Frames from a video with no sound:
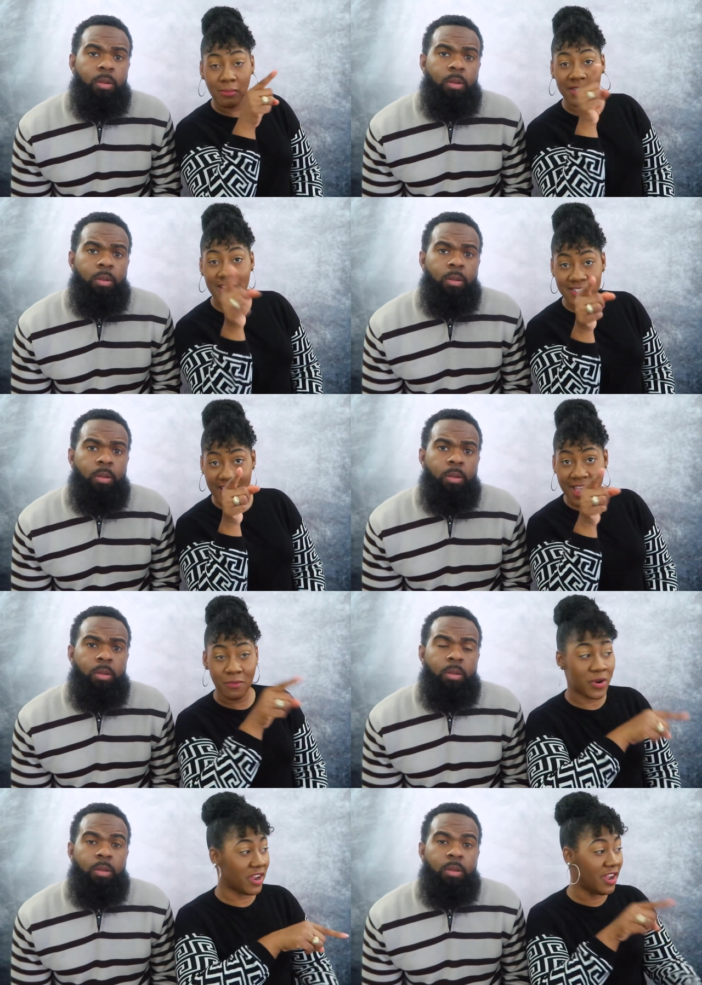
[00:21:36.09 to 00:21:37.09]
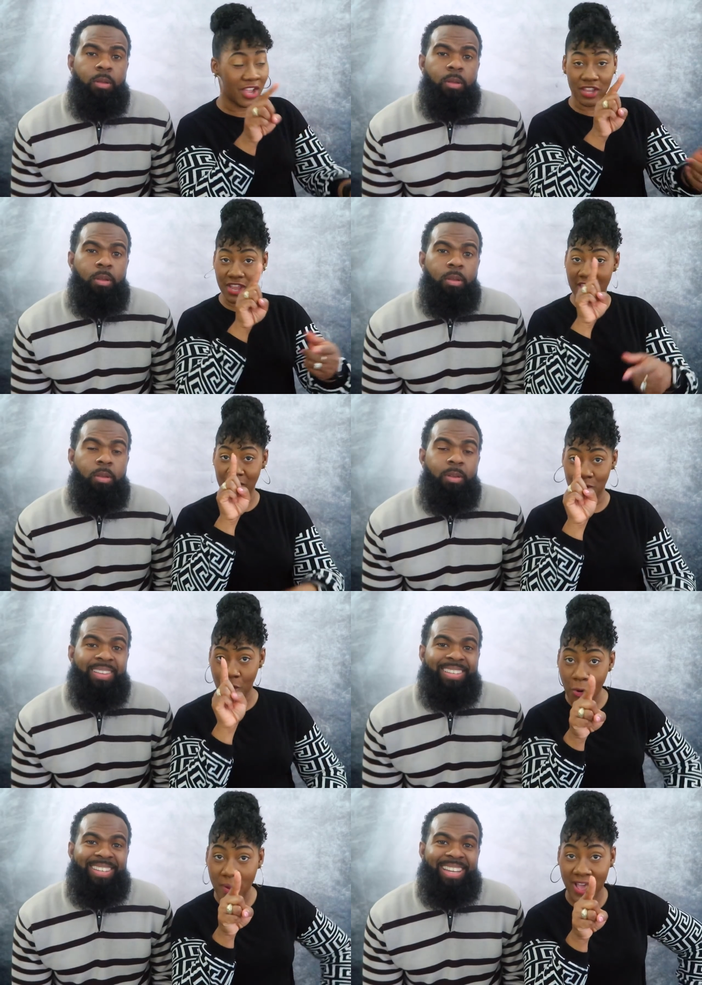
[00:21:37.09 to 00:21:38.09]
Speaker 1: talking about that time where ain't
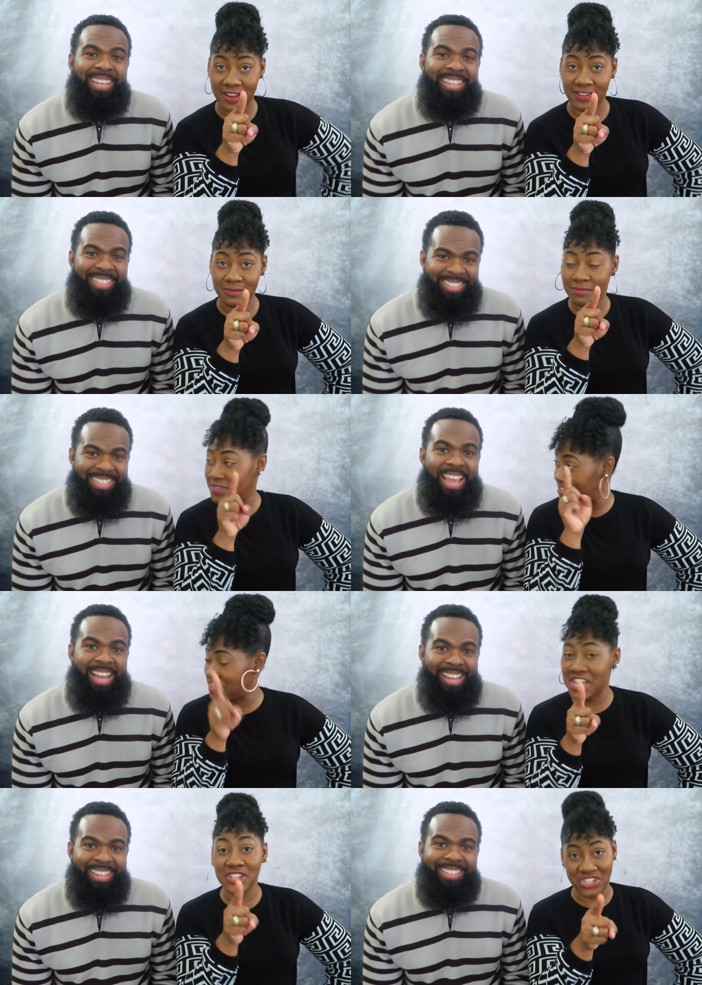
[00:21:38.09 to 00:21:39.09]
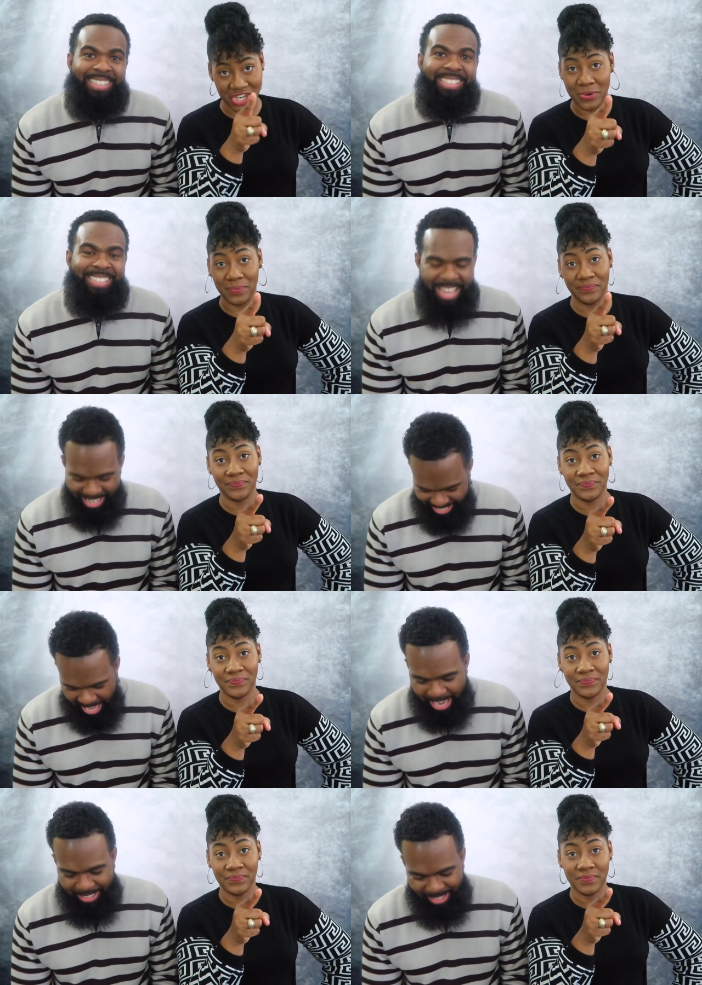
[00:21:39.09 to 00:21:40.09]
nobody yeah, seen you.
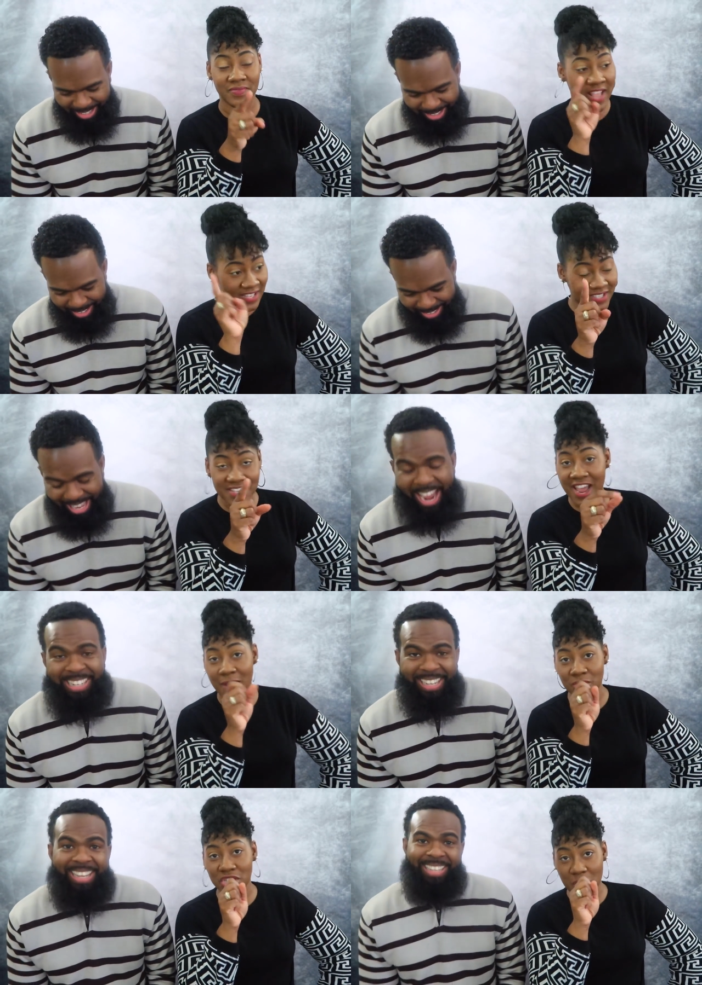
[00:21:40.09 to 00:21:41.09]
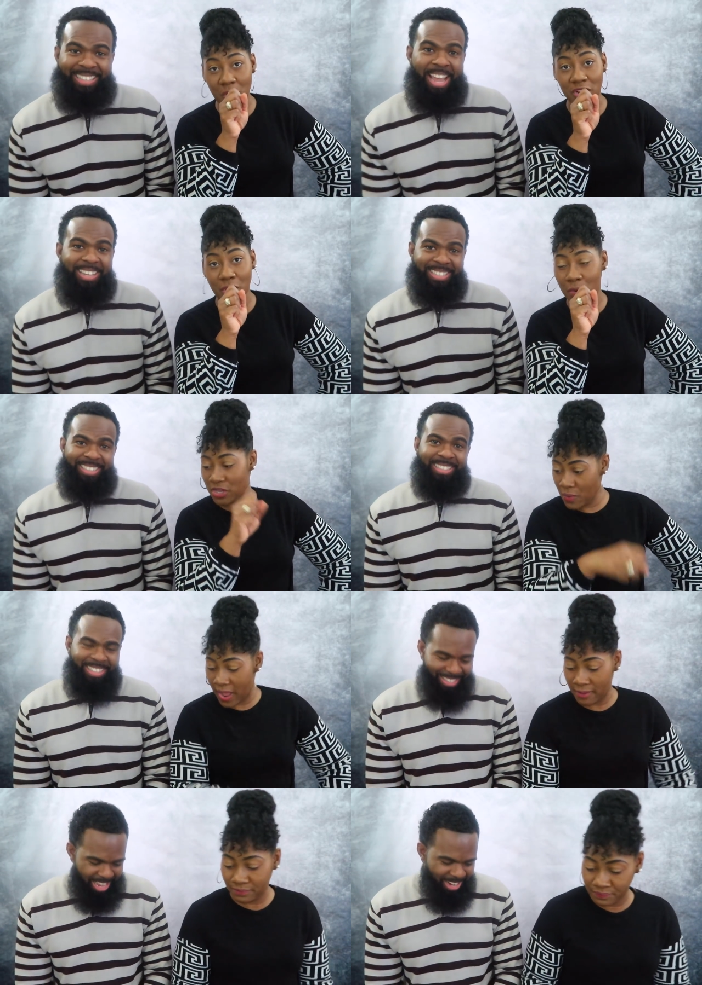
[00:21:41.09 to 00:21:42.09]
Exactly. That's the there's, time where she want to know where you
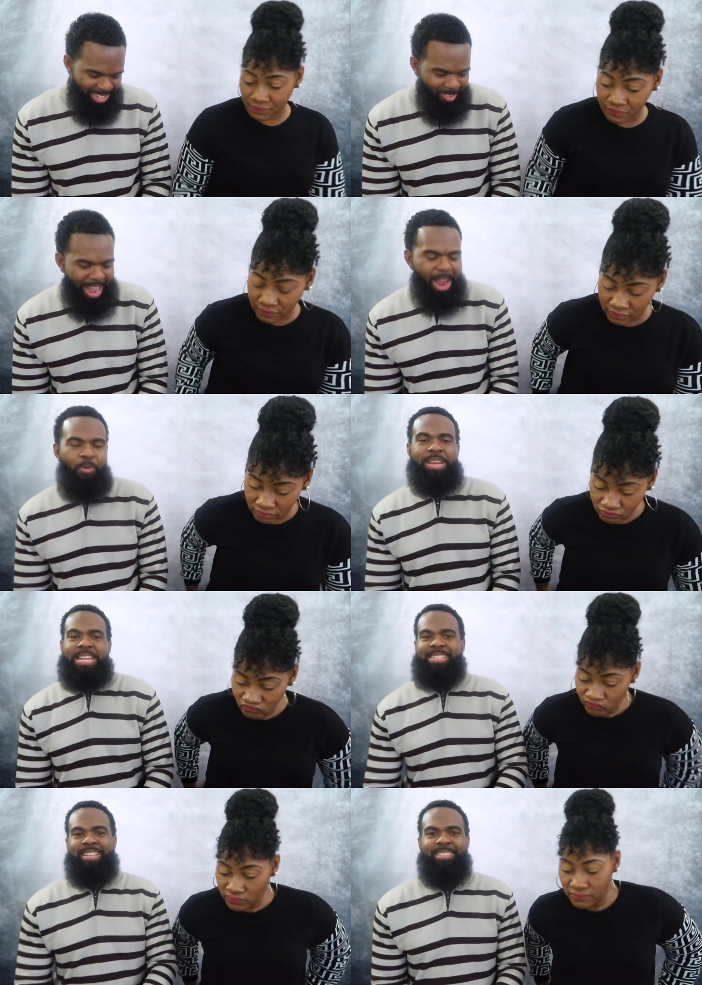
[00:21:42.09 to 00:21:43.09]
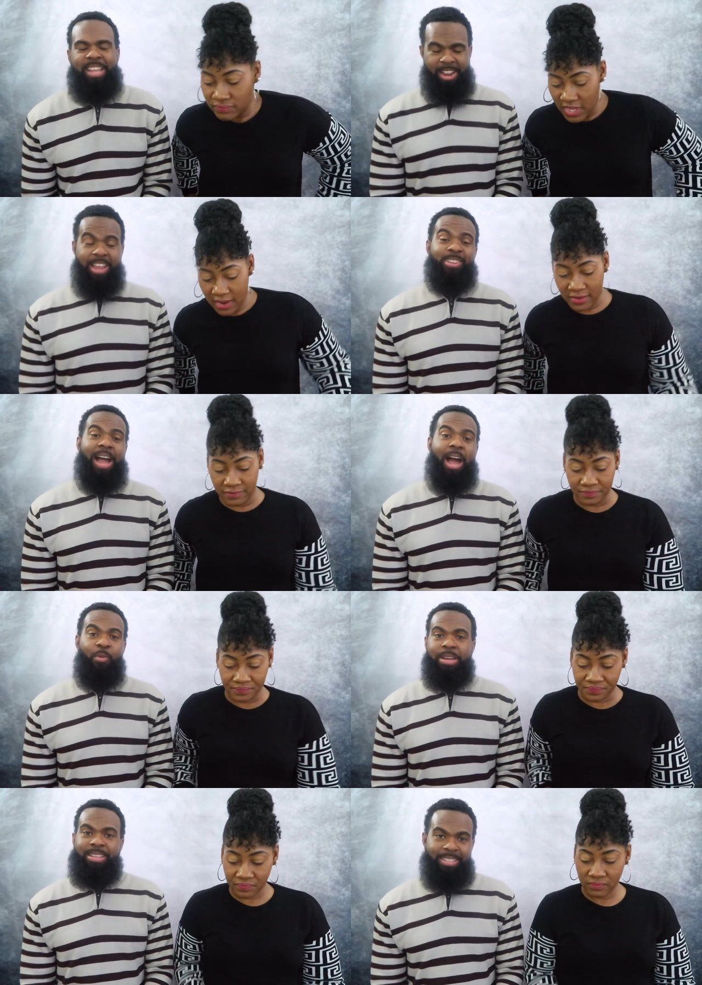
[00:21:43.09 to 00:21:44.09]
at.
Speaker 2: There's no eyewitnesses. There yeah. is
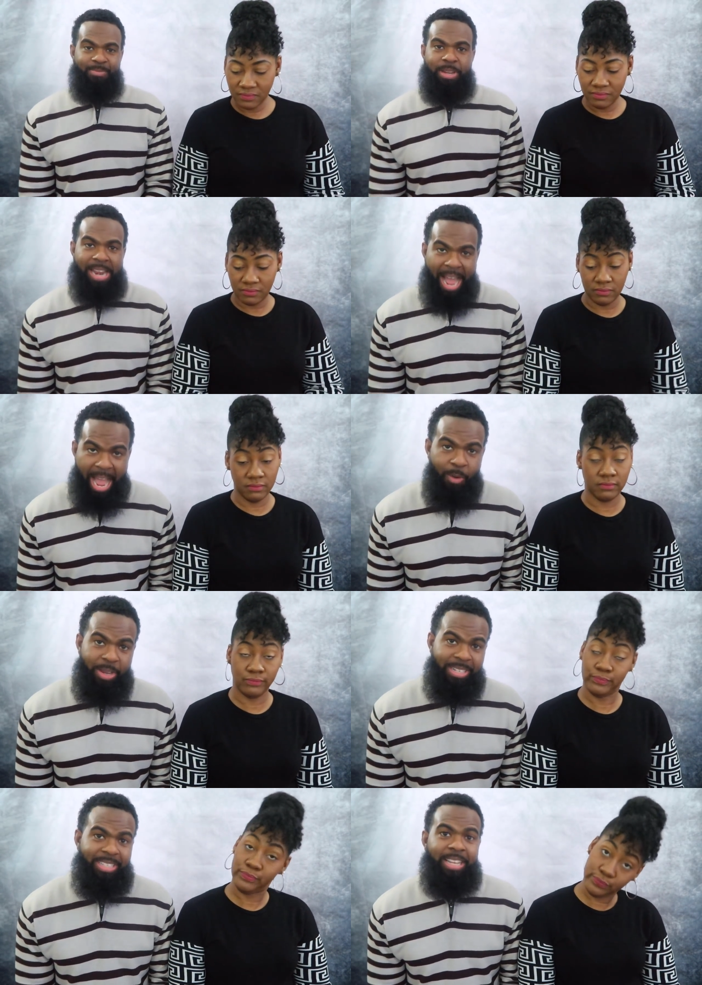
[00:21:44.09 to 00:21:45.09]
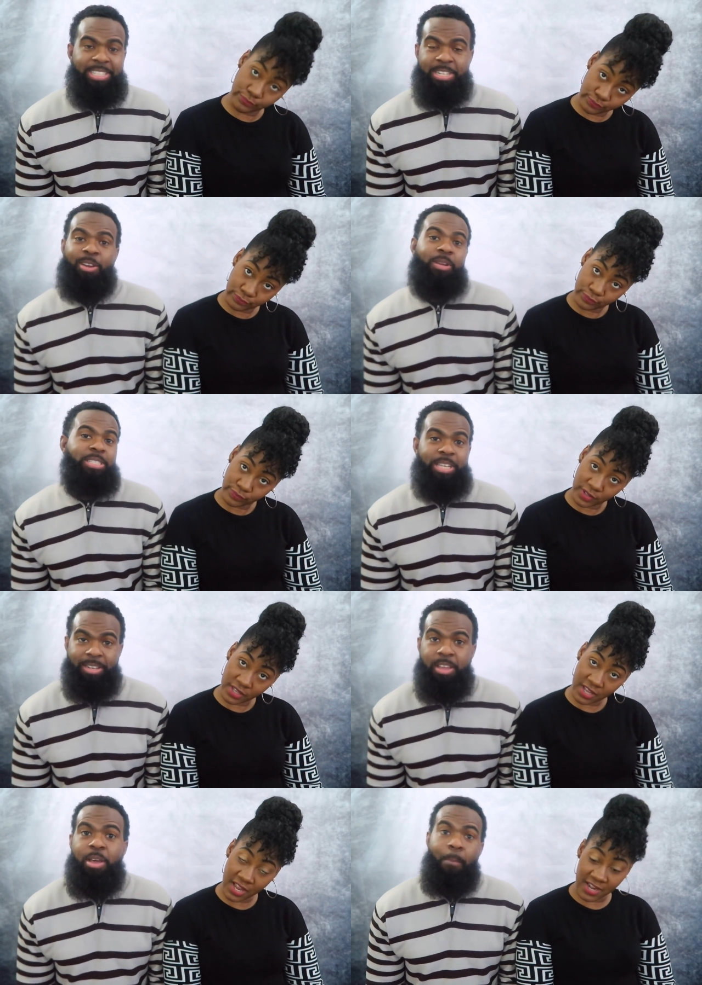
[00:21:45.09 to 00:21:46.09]
eyewitnesses, but not eyewitnesses that she know that she
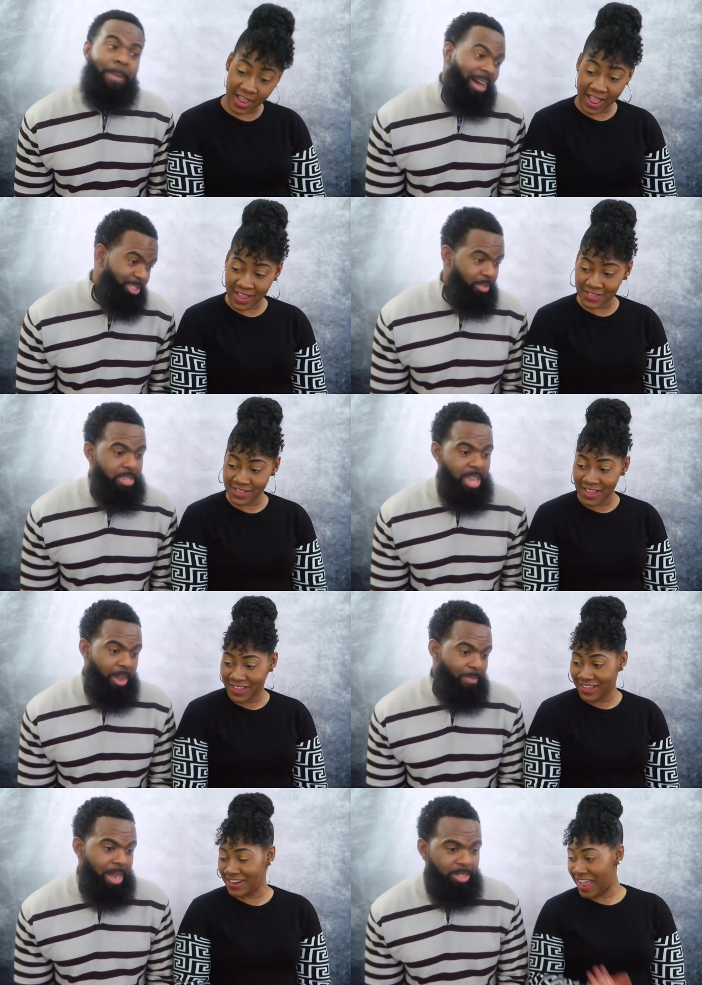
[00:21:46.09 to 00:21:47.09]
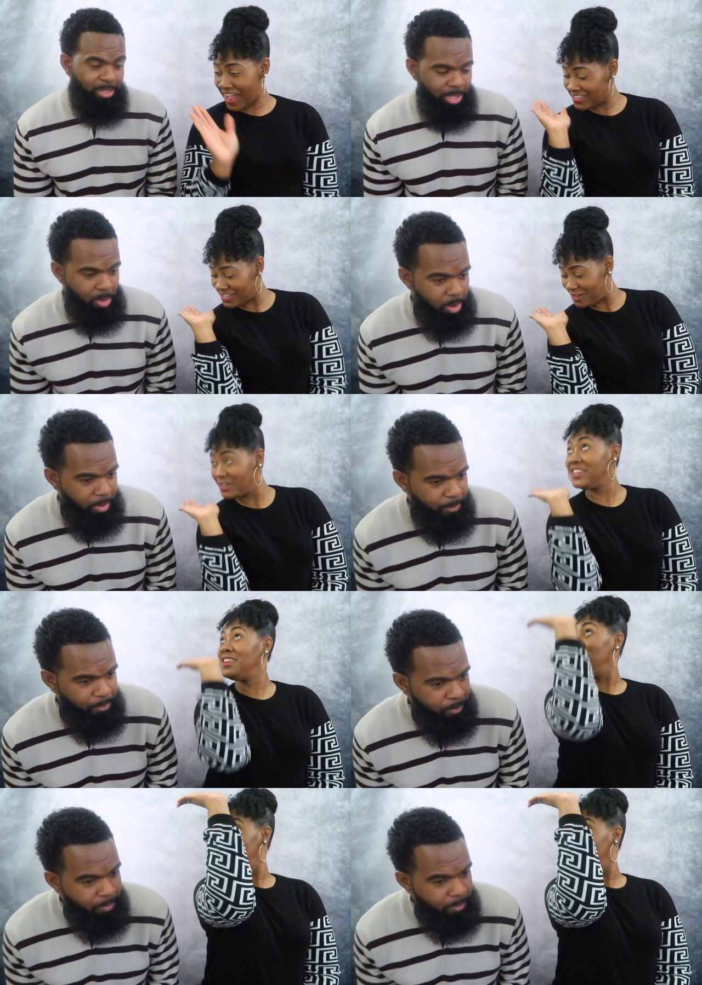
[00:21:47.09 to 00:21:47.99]
can. And bounce, the yeah, and the eyes story. are looking